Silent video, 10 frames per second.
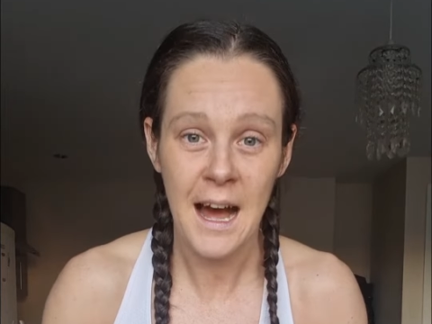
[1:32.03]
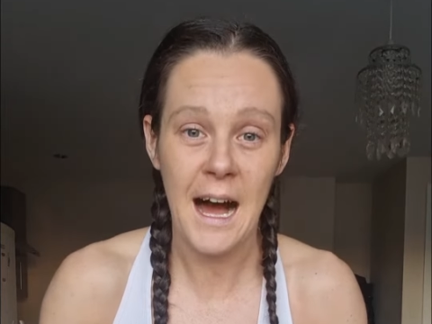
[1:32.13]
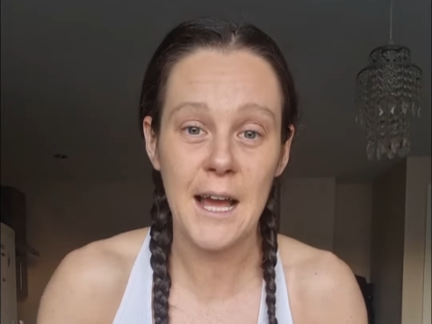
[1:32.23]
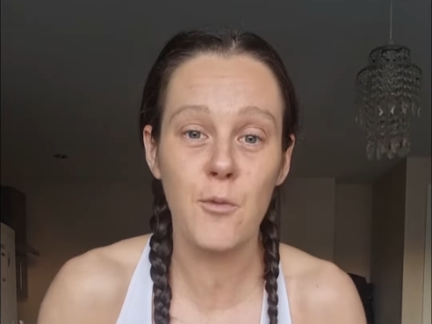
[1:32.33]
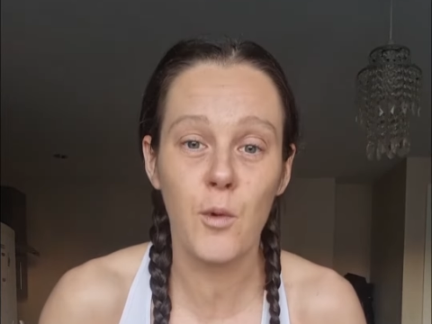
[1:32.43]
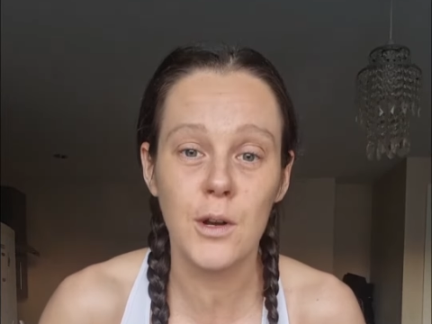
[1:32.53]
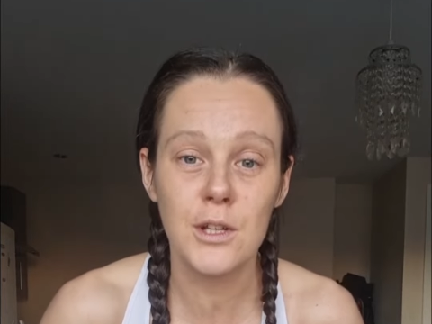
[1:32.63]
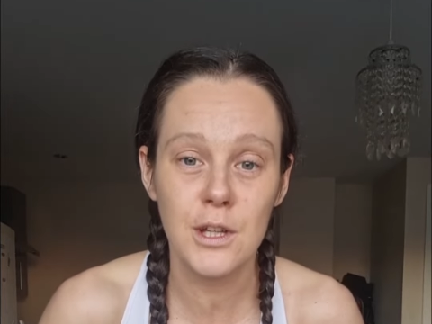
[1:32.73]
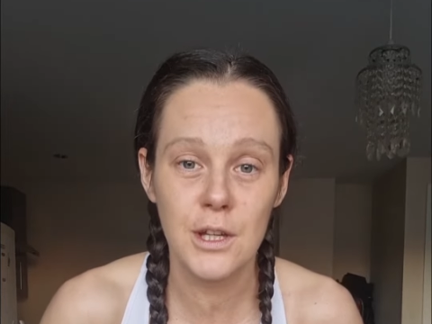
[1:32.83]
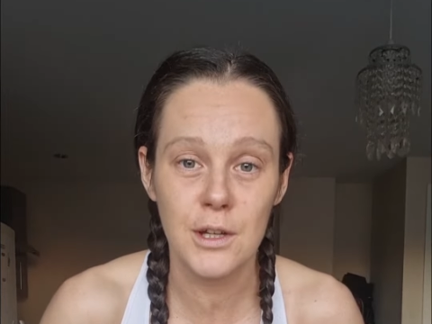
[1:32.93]
I
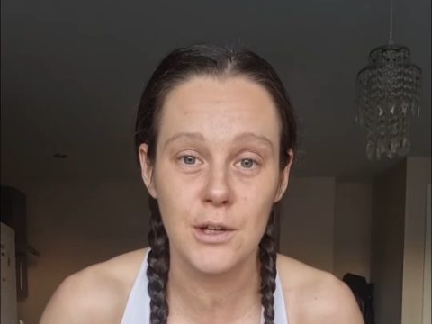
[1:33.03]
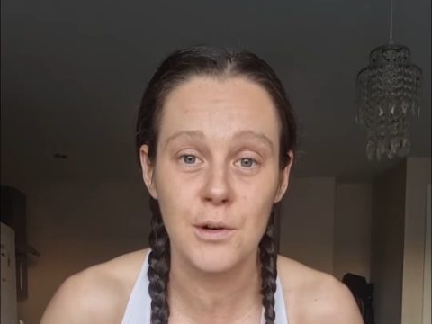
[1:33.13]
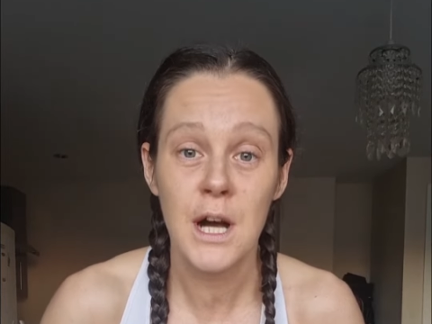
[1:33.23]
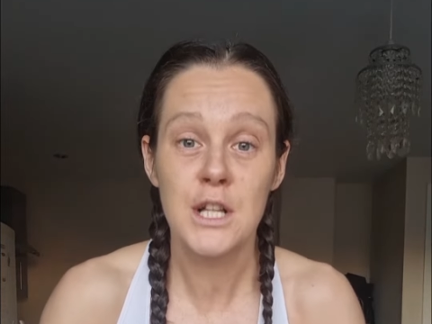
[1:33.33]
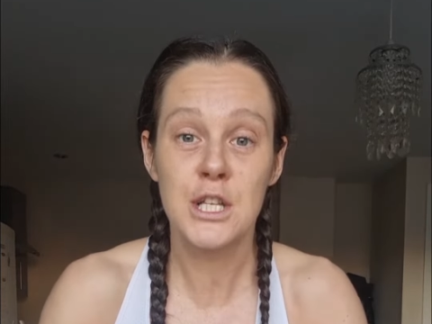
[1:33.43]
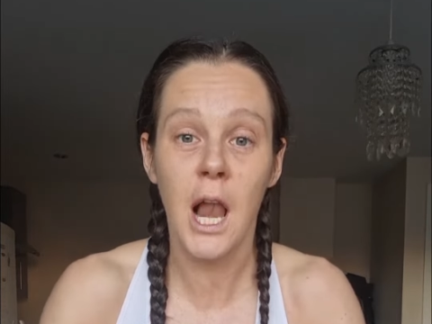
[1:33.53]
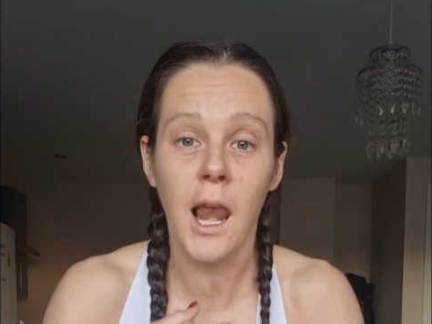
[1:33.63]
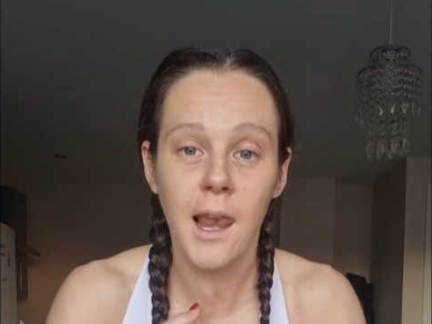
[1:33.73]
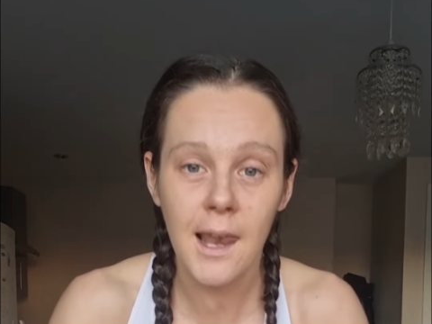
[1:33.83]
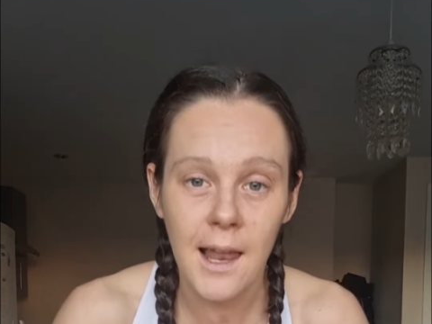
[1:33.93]
want you to
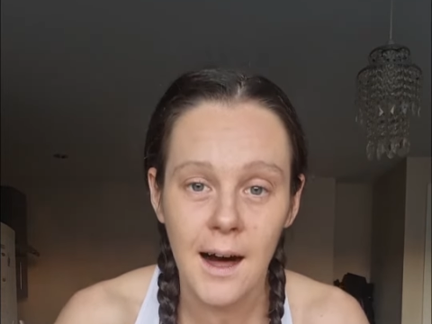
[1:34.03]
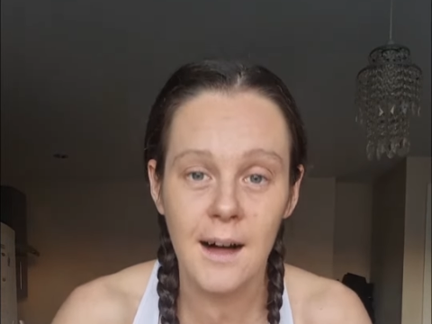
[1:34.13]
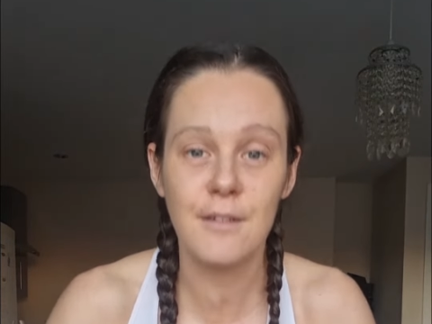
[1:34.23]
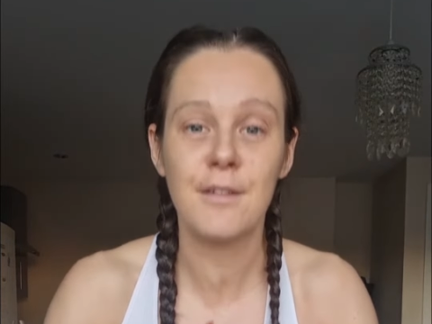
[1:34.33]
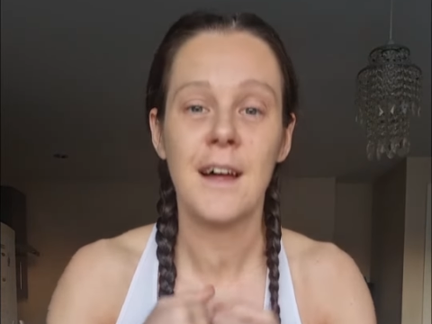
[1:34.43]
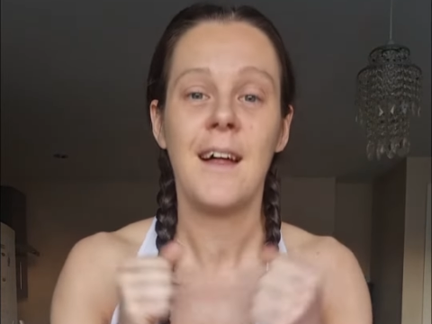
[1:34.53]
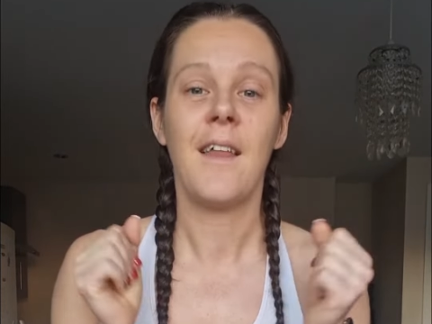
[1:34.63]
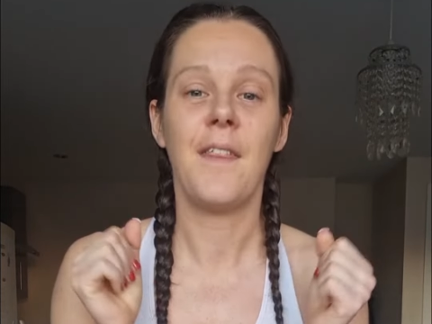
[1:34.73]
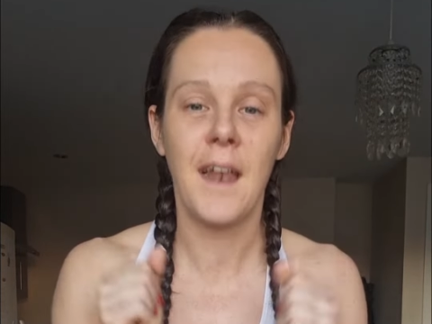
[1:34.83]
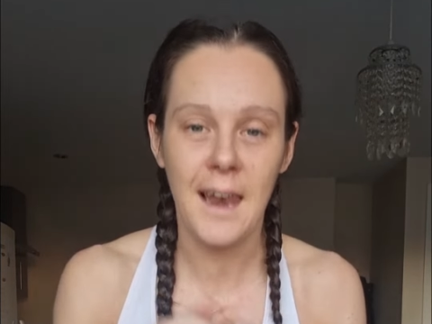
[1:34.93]
love
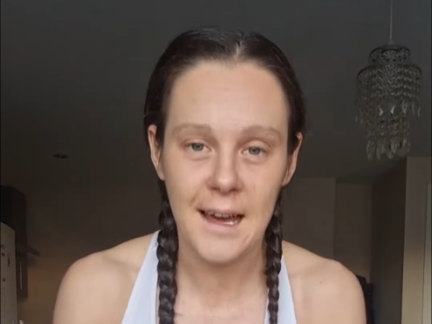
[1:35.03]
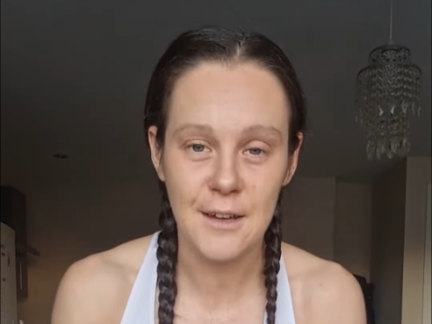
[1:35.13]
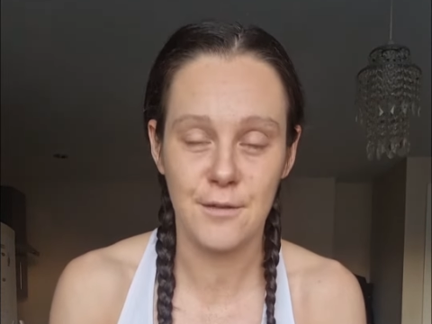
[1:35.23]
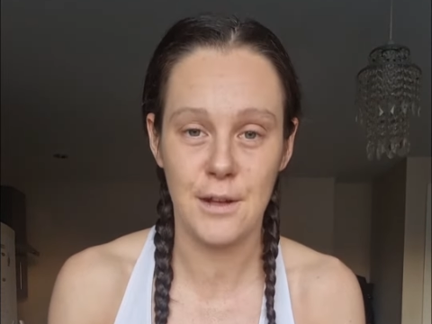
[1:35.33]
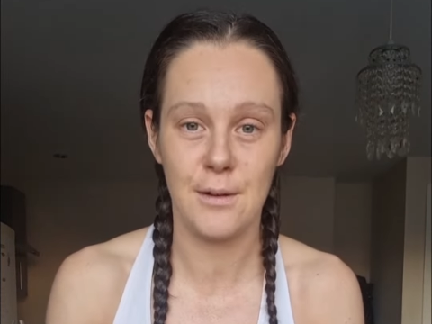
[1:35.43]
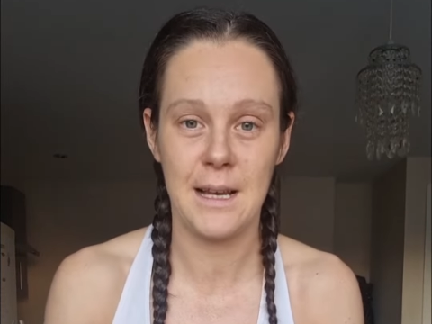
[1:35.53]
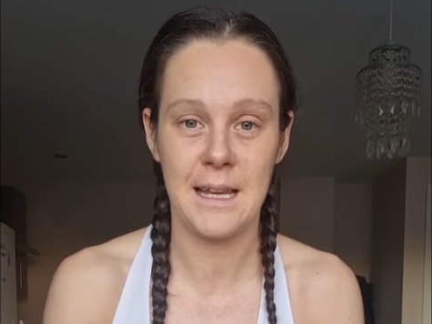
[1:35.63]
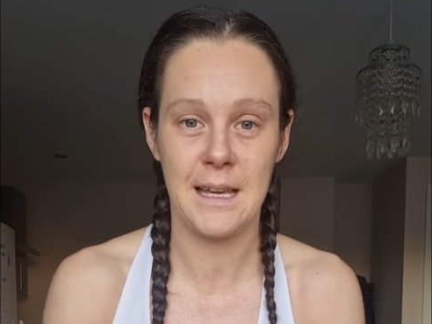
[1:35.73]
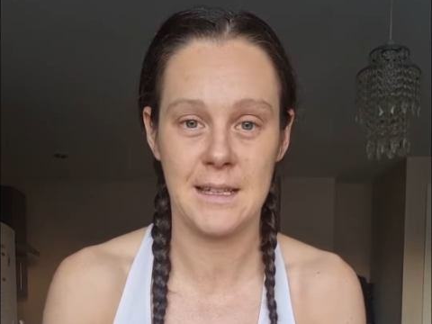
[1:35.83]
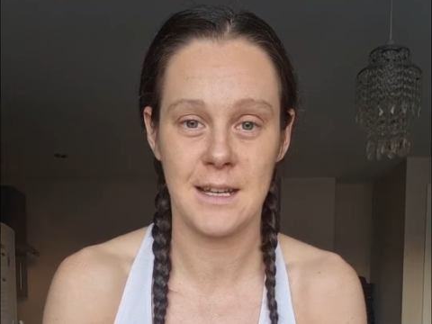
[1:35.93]
the life you
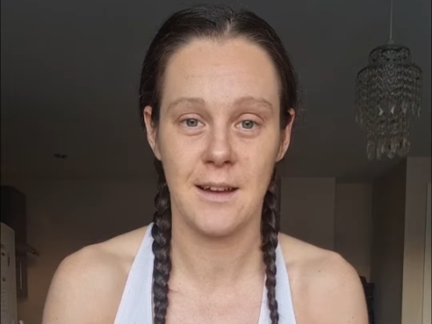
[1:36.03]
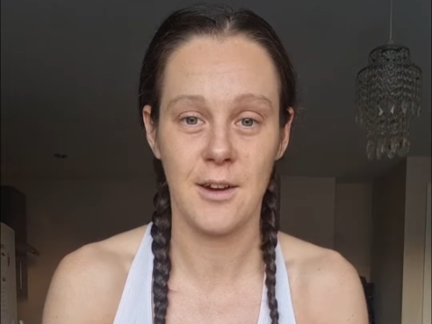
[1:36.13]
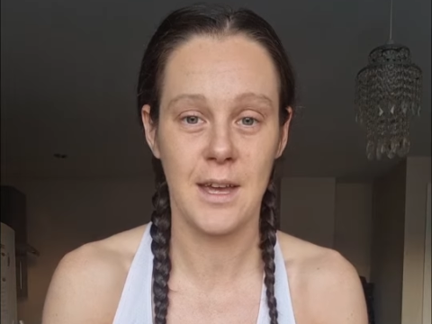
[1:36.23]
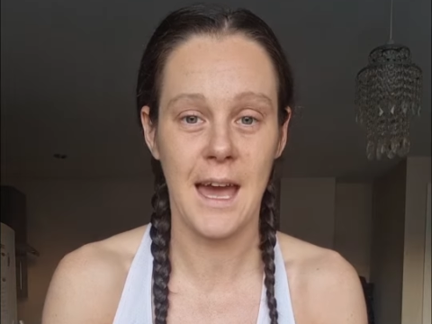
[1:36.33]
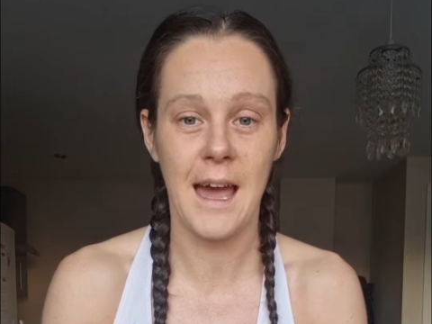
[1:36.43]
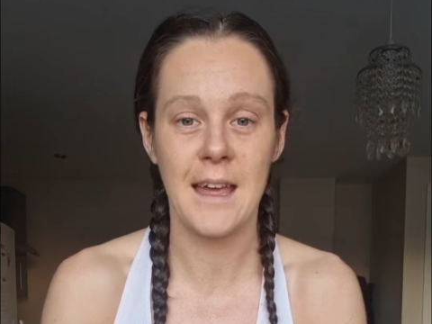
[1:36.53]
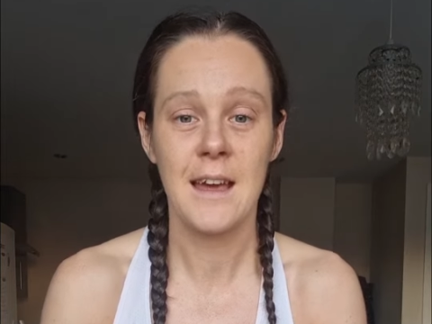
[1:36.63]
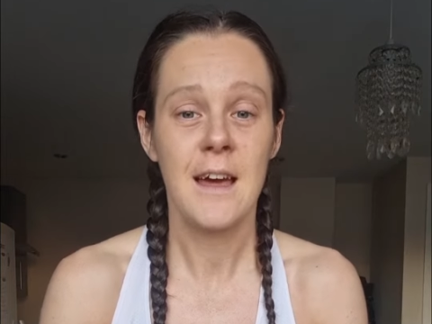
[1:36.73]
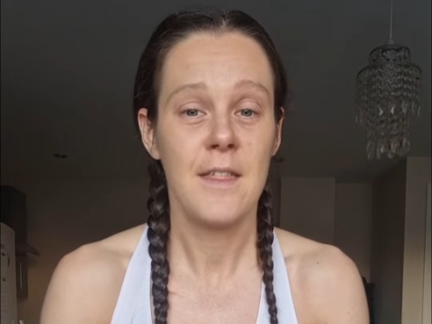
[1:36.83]
lead, okay?